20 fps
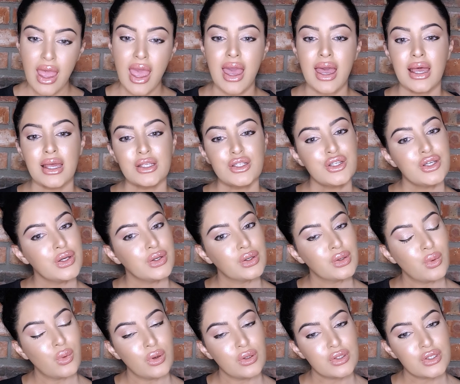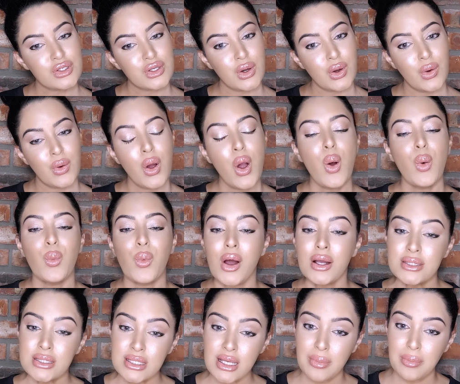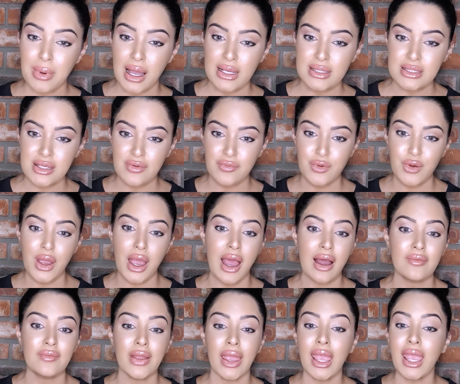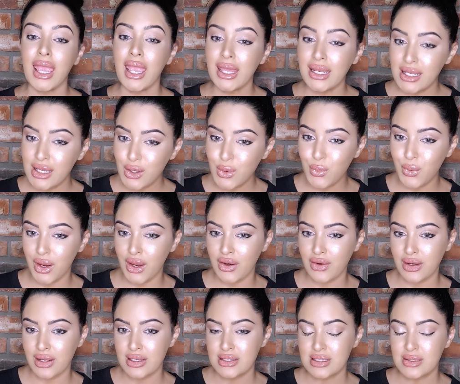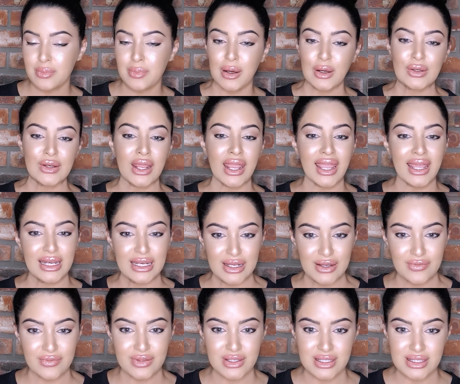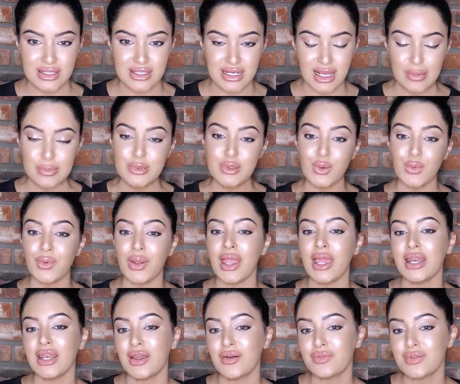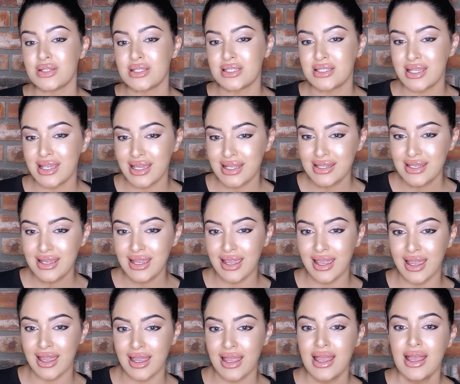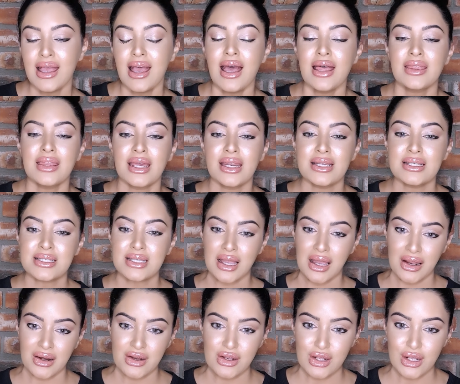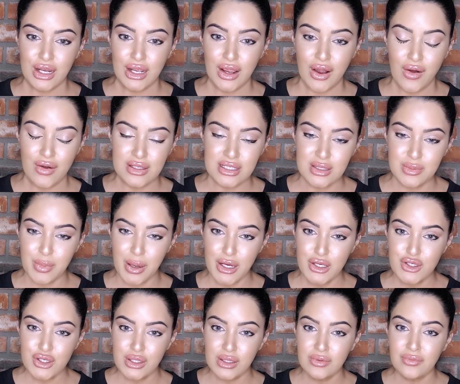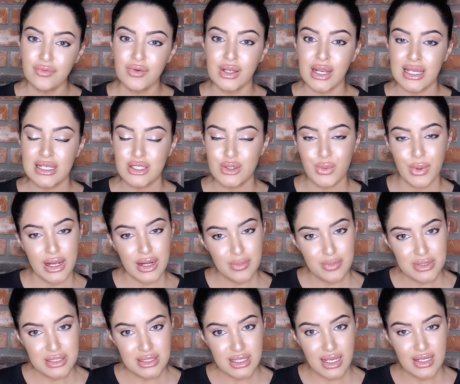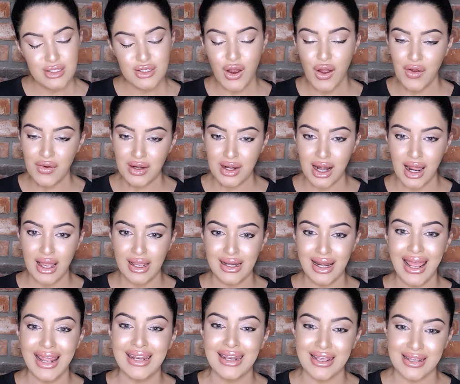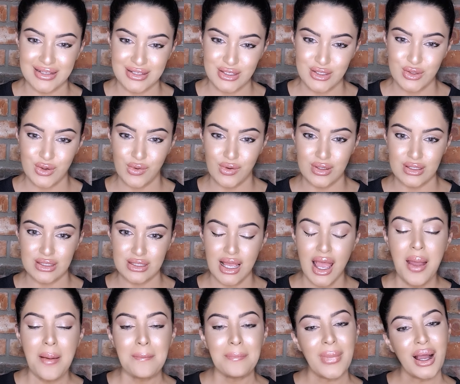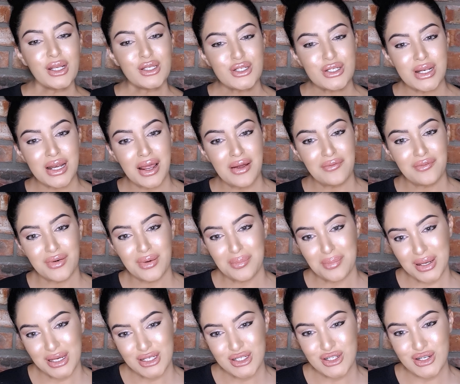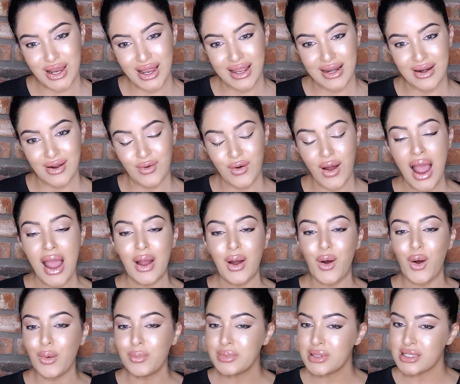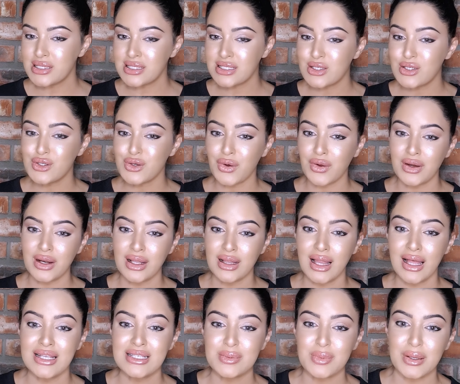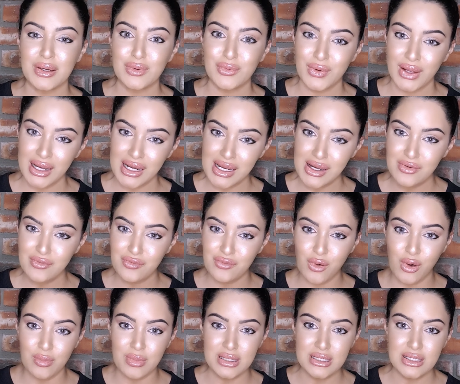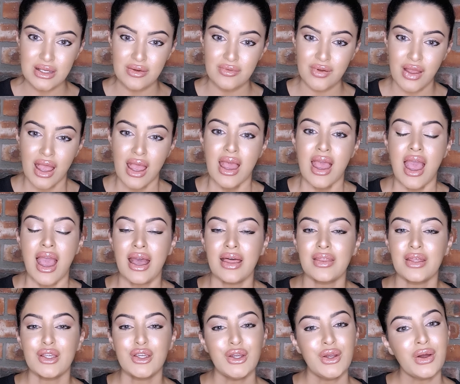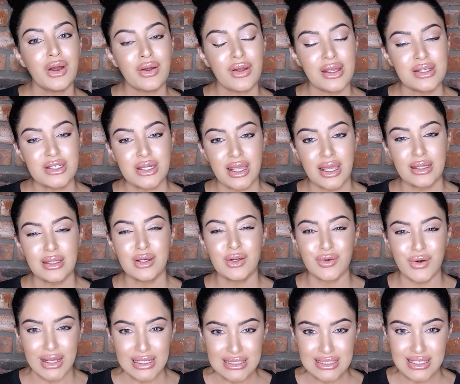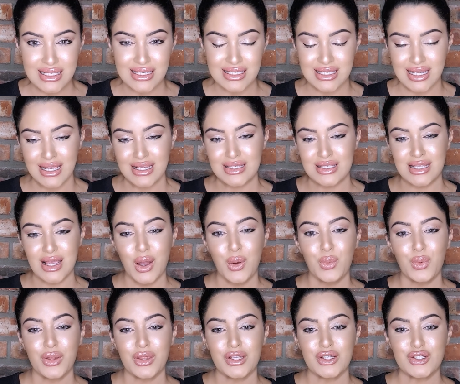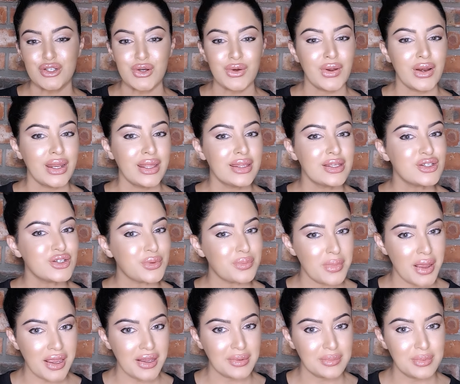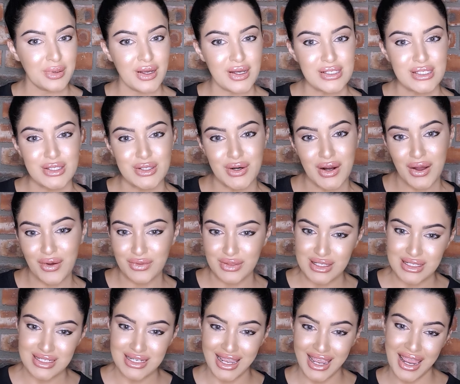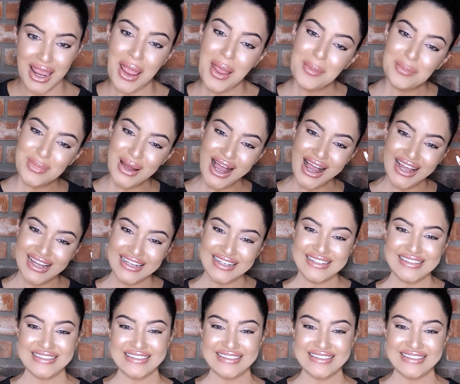And you can also WhatsApp us if you have any queries about any of the steps or any of the skincare that is currently on special for less 20% online and in stores. Much love from me, Shiloh. I hope this tutorial has been really informative and that you're going to get great success with ensuring that your makeup lasts throughout the day. Bye.